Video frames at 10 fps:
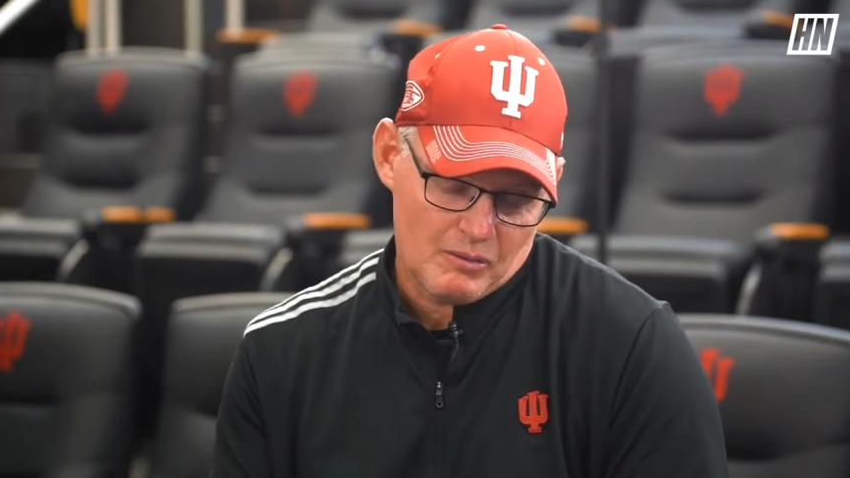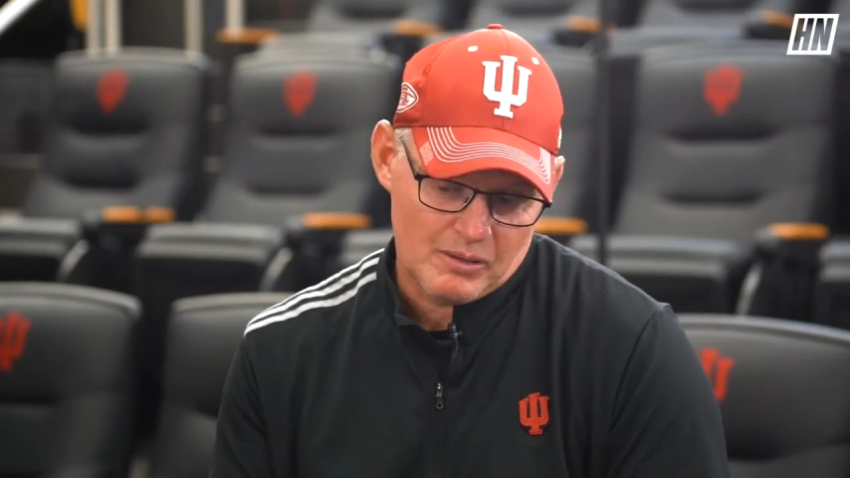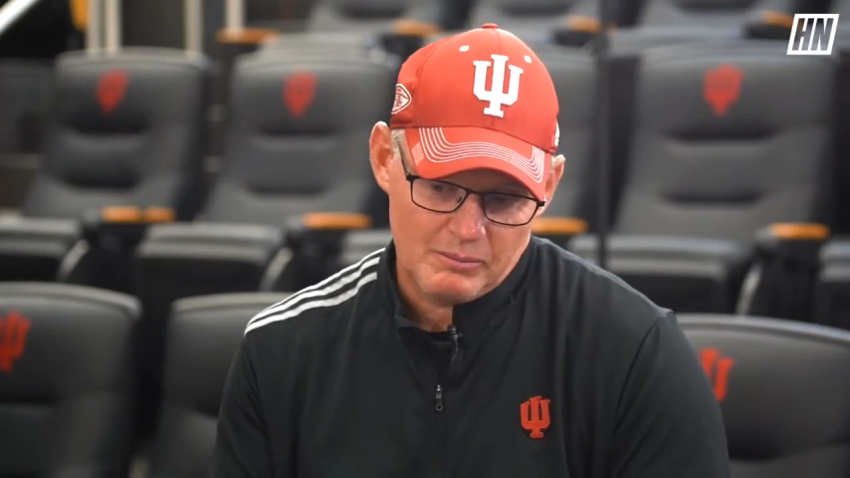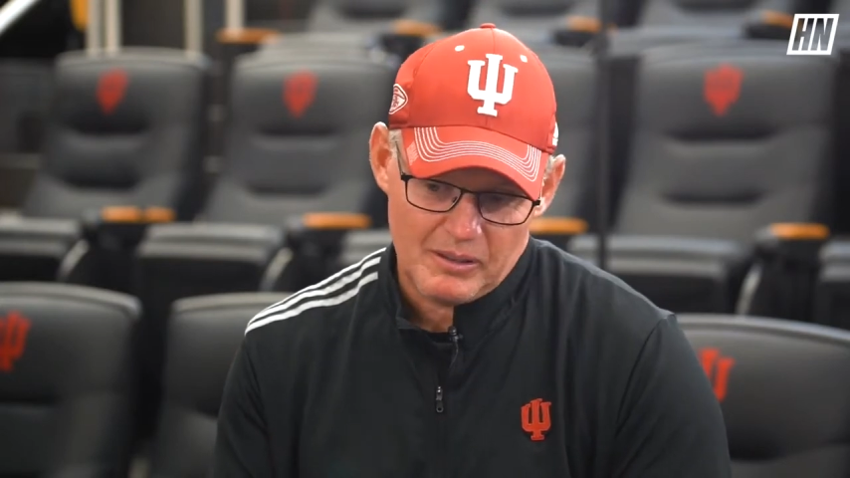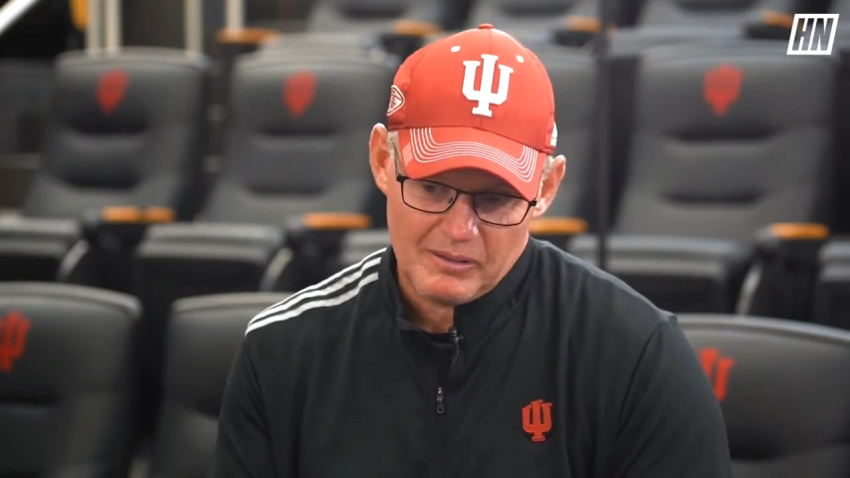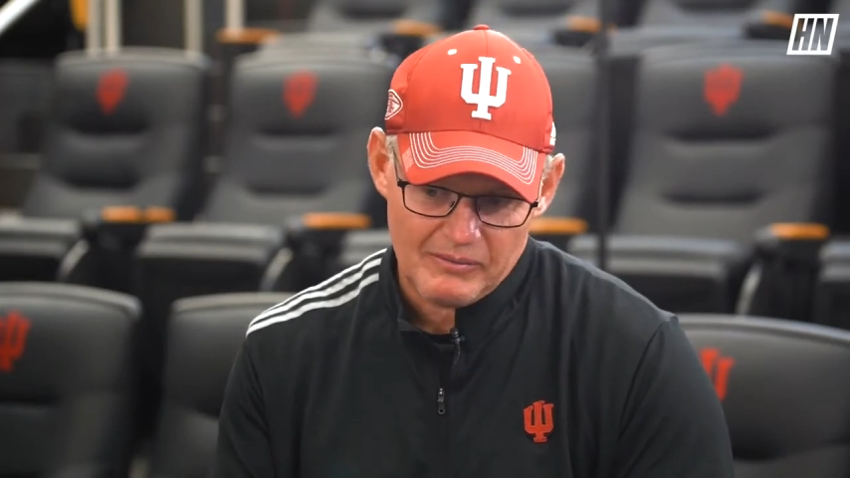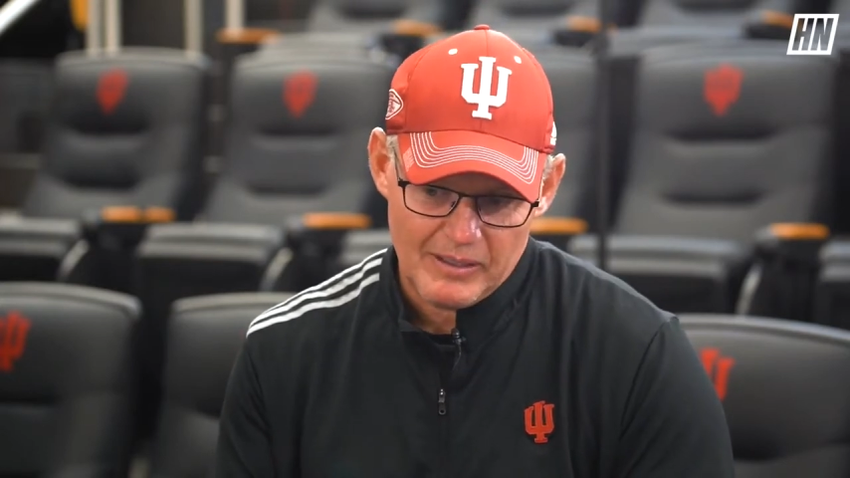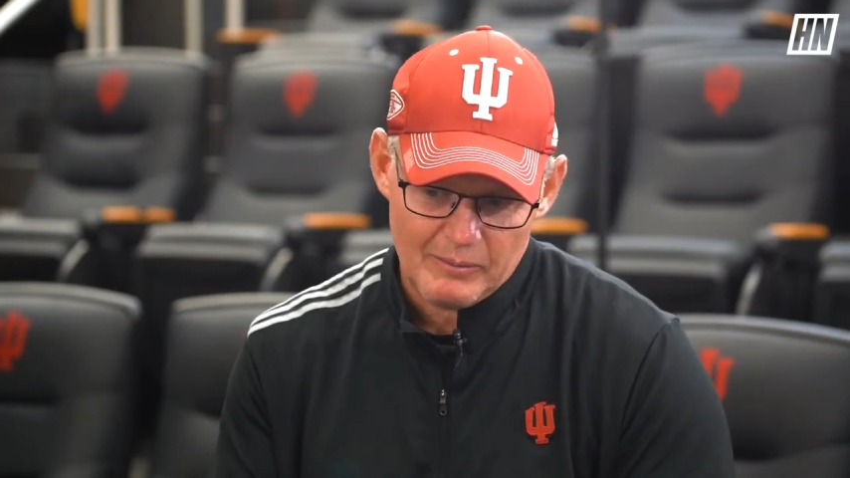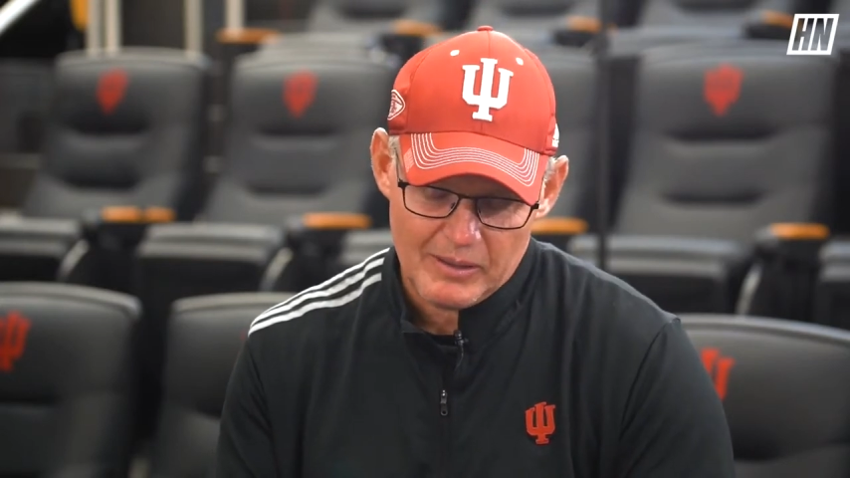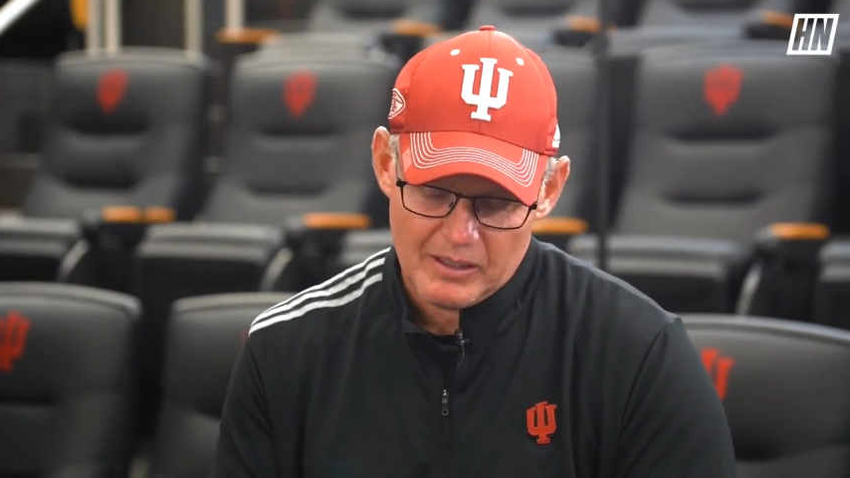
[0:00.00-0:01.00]
I want to build a
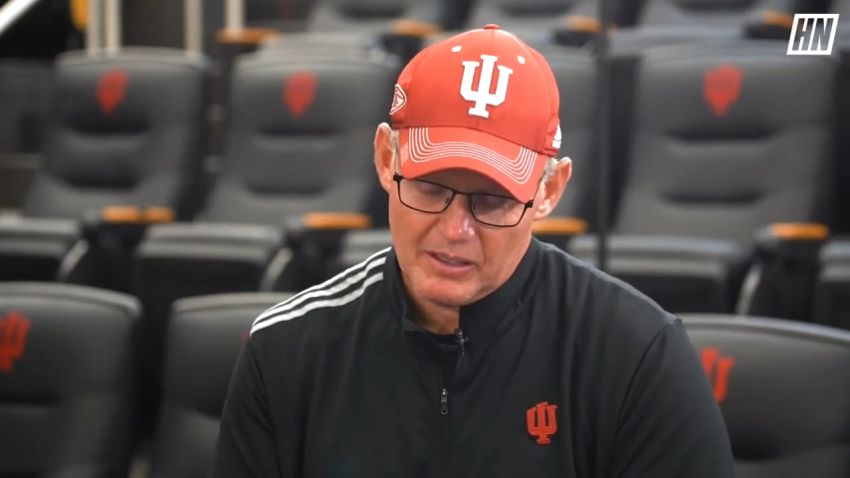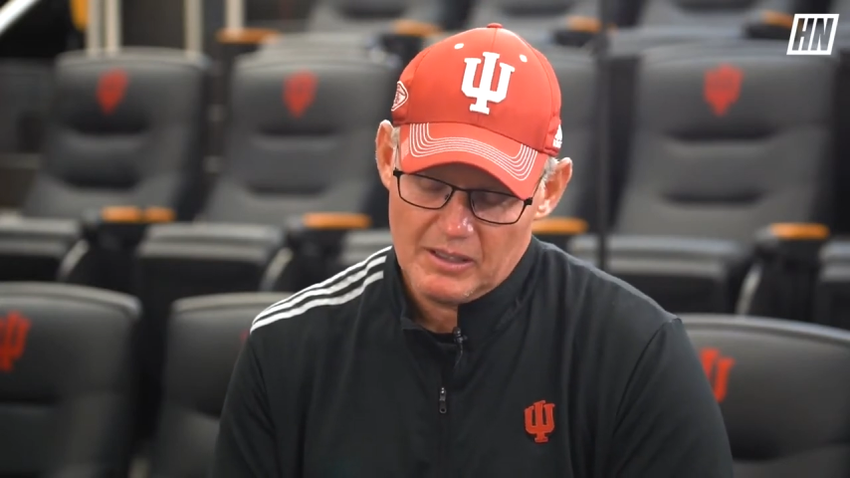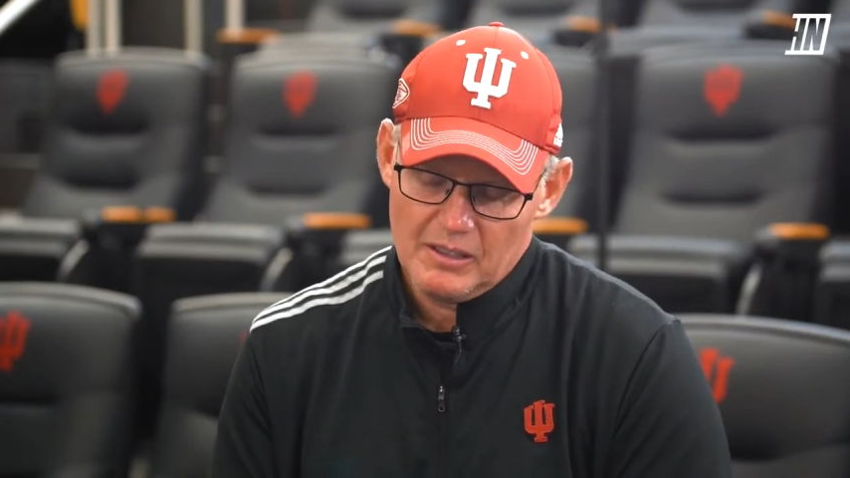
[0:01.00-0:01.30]
family that